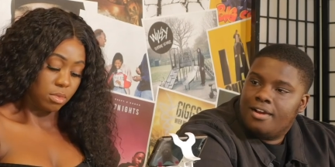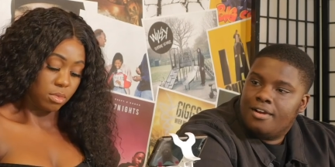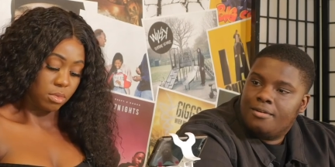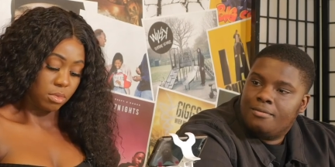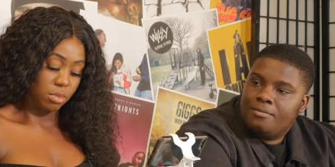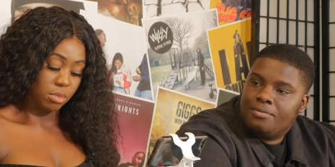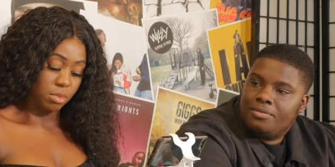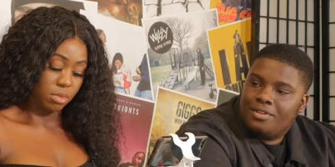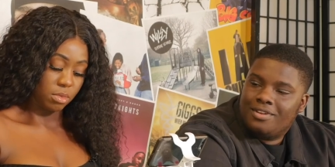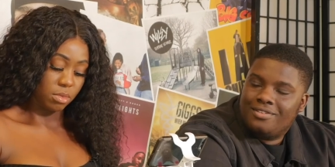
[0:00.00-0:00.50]

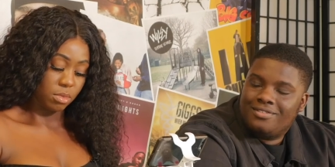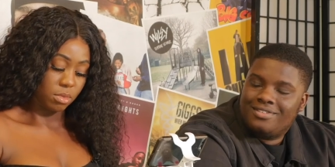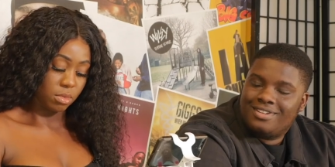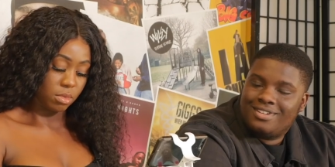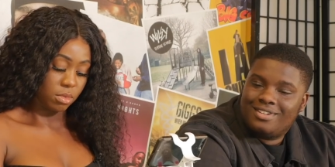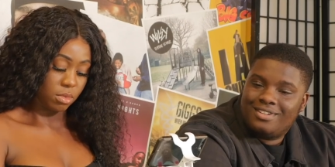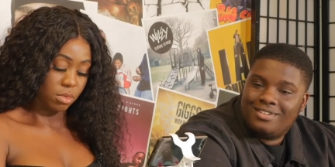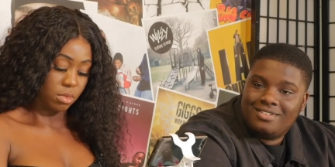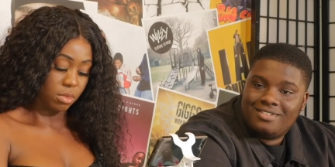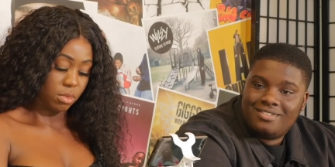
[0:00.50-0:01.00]
Speaker 1: Um, not
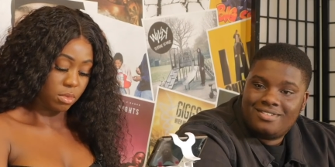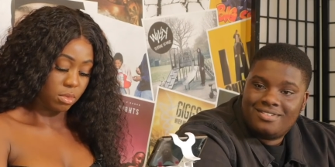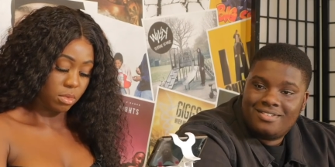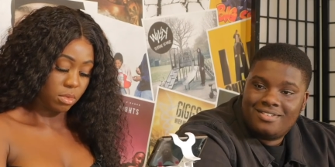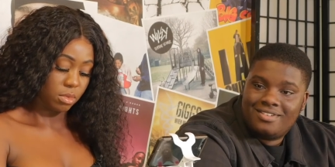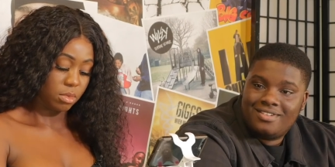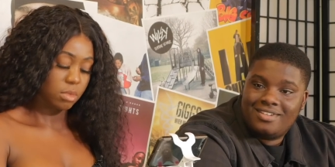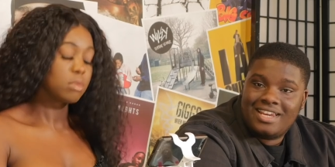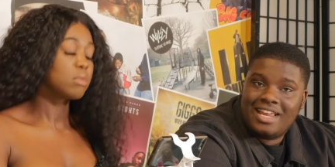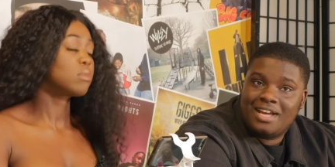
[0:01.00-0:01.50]
even the news,
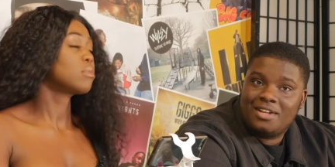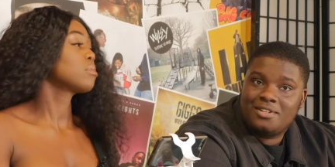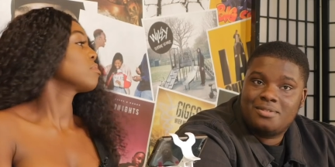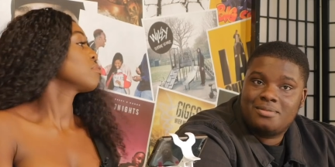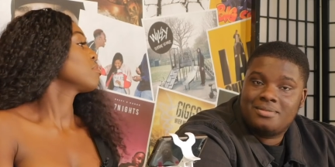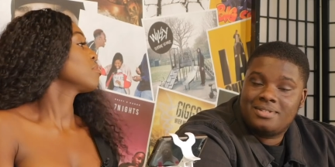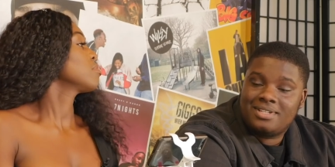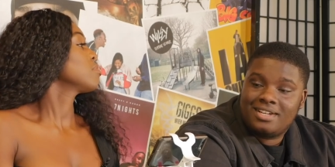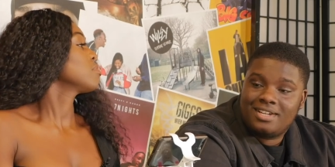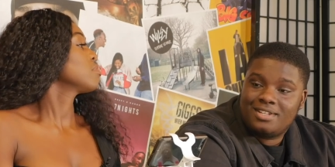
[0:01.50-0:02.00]
the
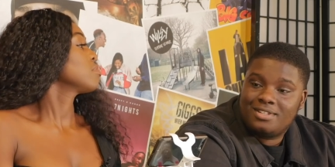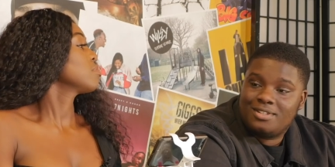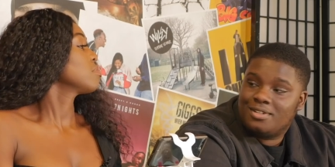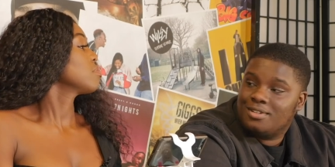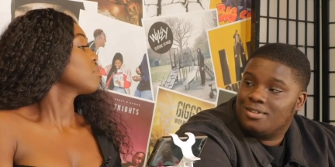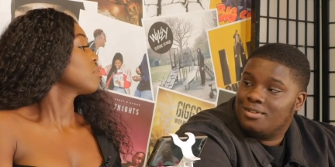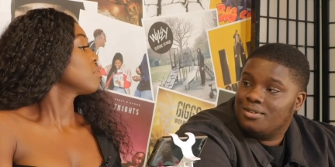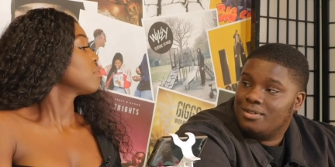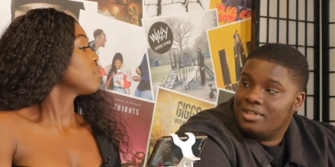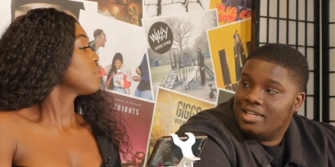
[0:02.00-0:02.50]
announcements, I guess
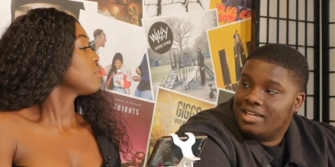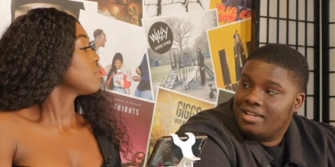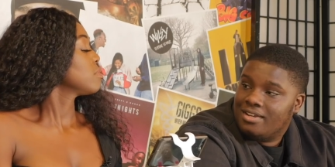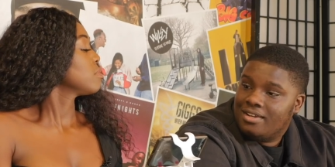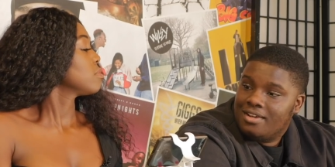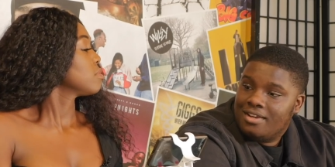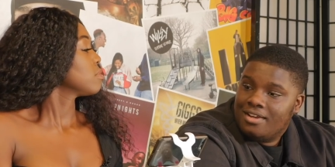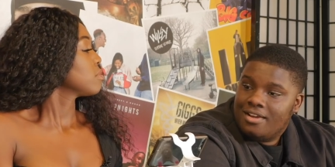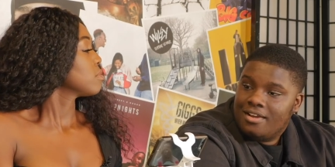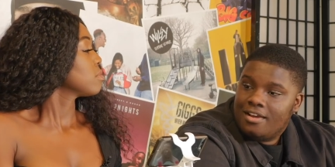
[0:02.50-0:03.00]
you could call
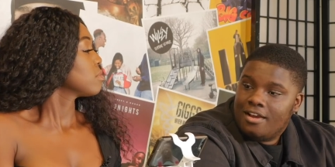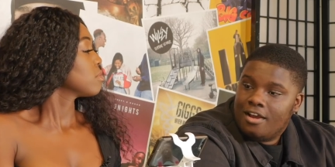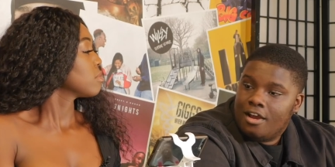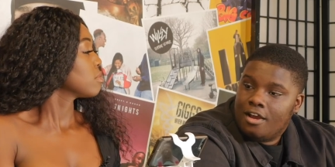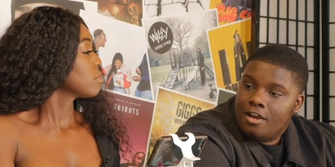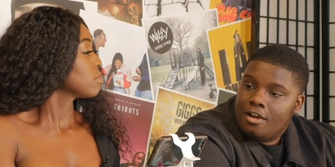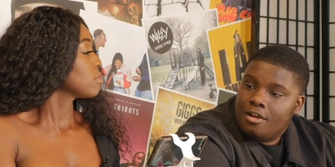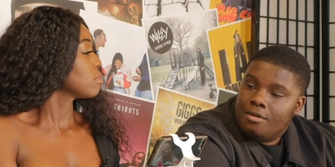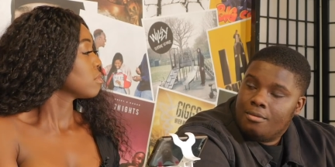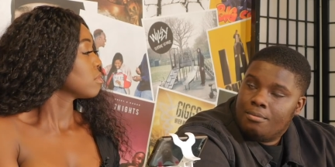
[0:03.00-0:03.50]
it.
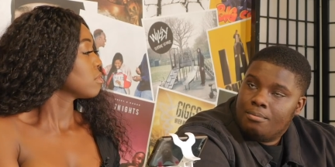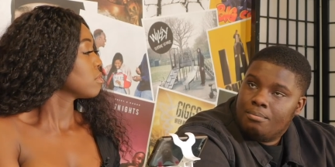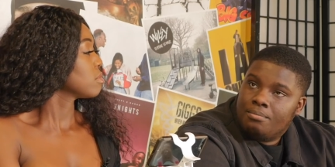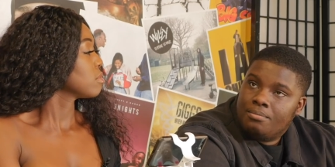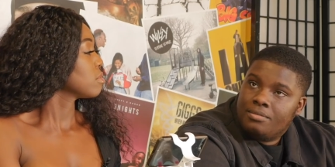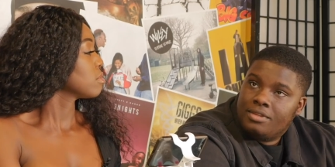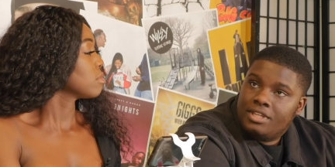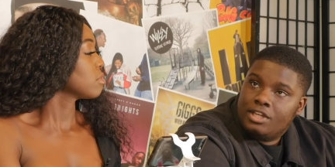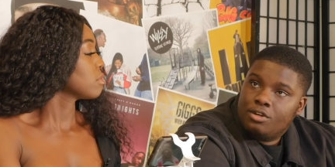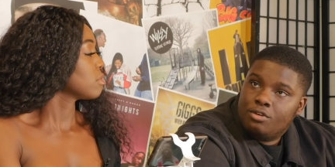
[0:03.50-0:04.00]

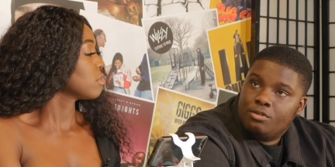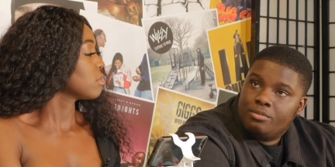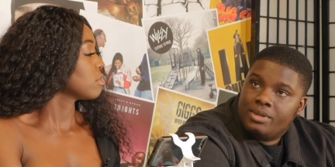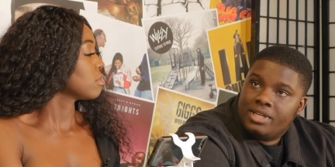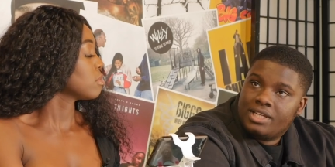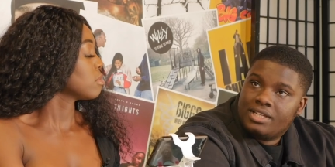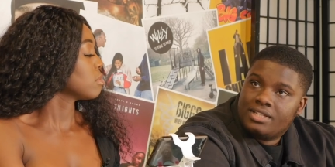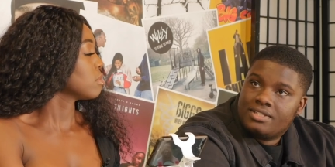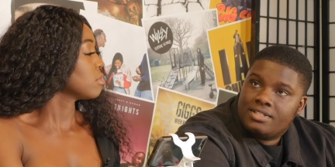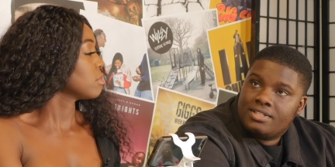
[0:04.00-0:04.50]
Um, Little
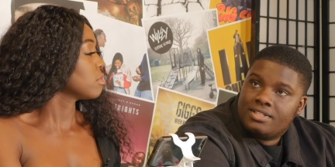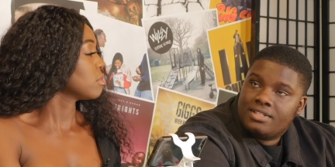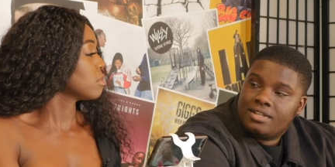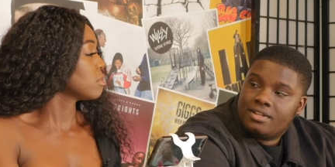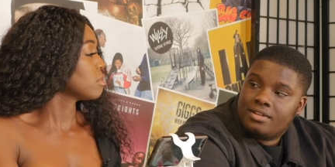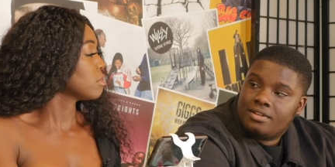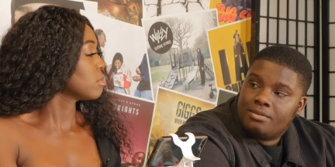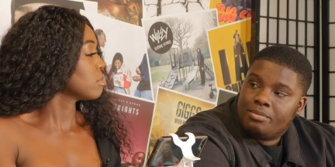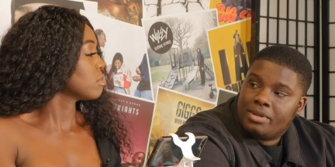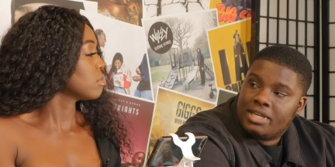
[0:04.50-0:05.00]

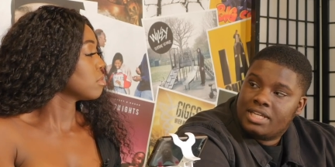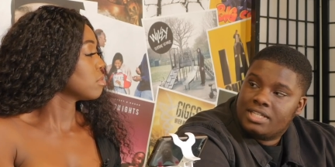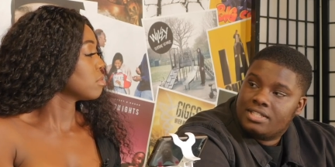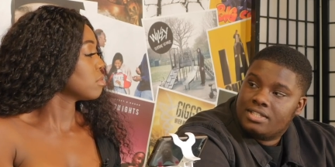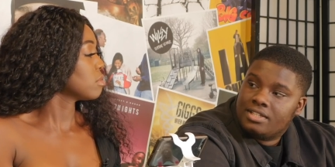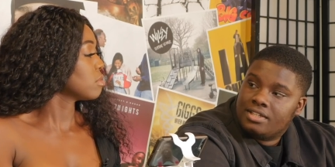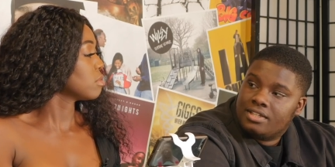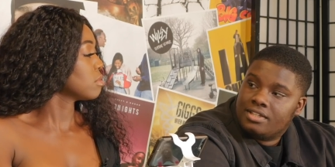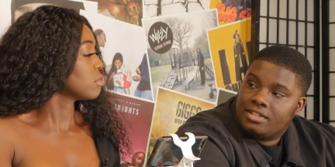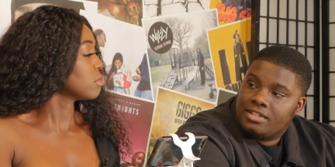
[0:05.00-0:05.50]
Mix
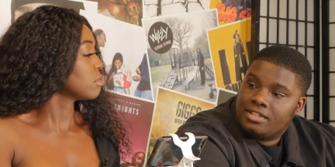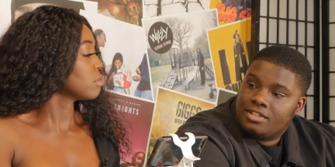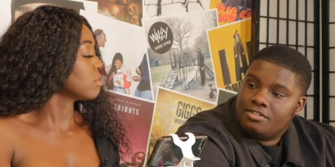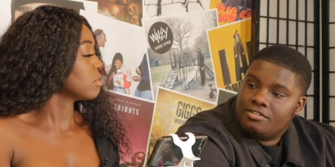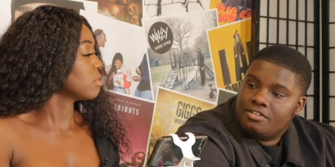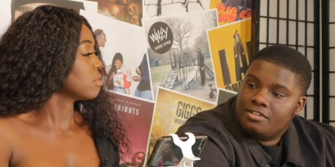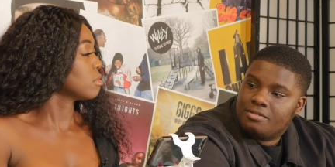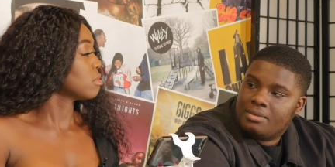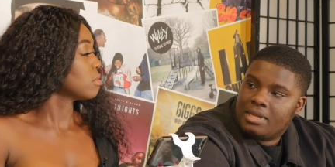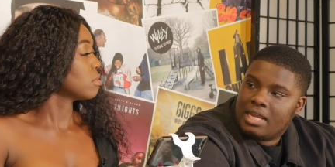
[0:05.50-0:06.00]
basically
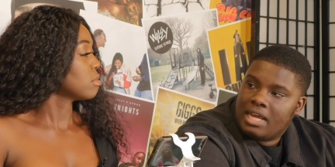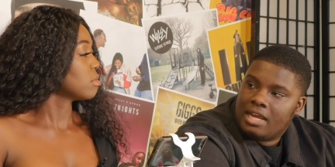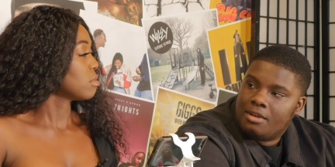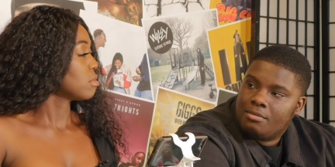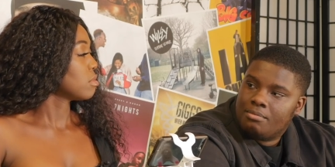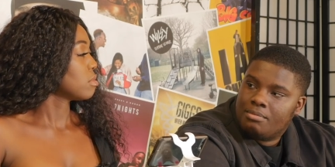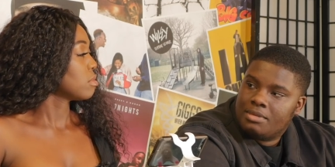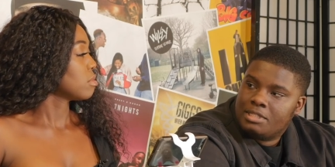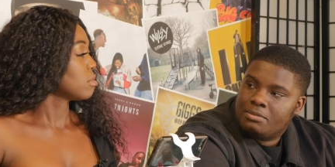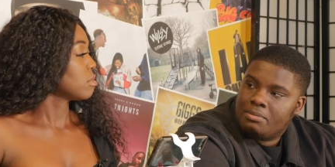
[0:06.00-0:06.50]
screamed
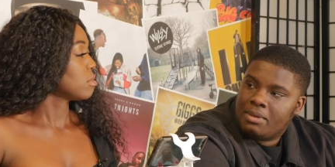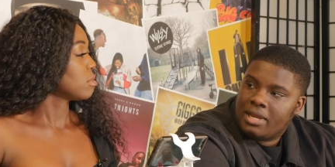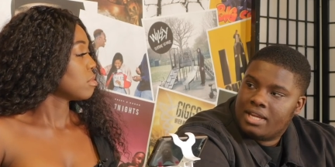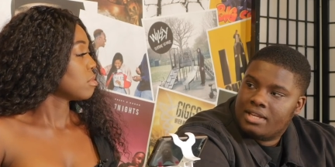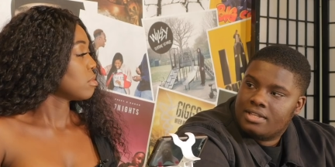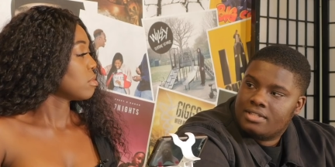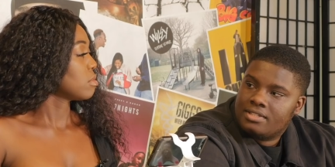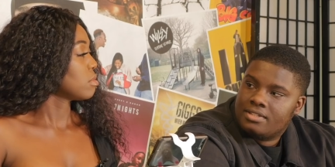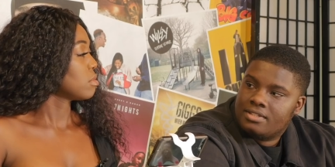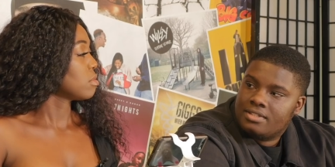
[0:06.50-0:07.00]
at Miss
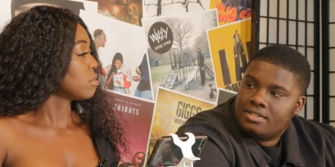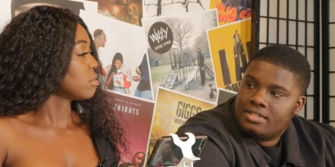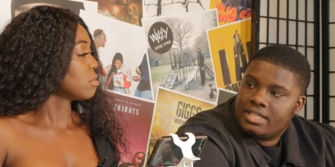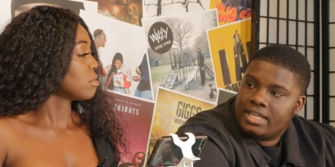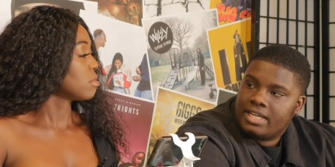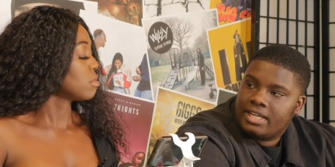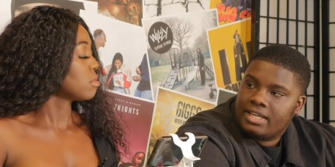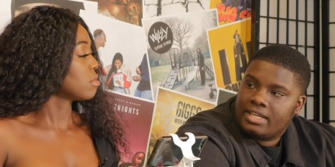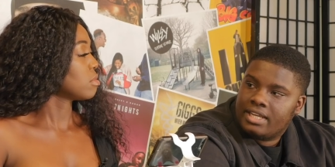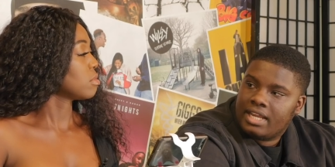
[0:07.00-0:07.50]
Banks,
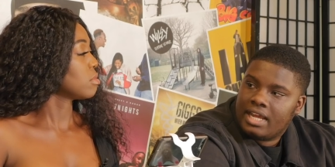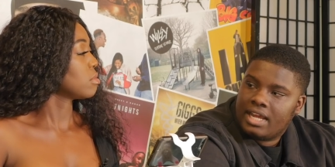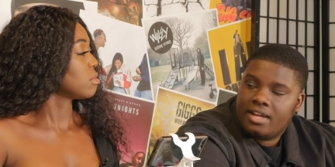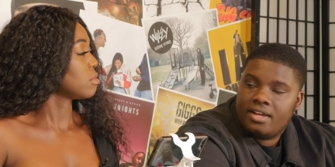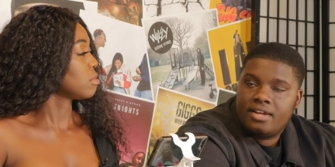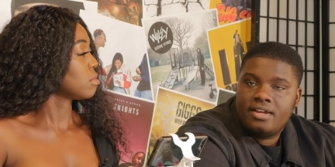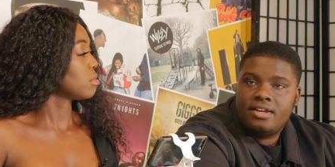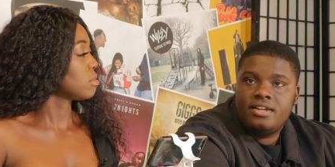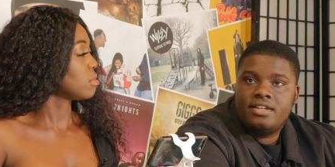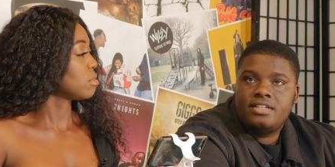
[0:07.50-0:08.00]
saying
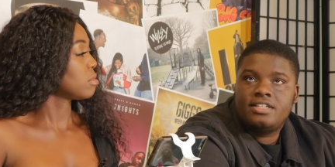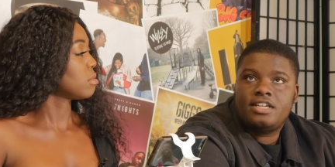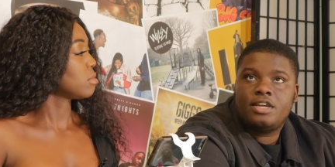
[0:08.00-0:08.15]
that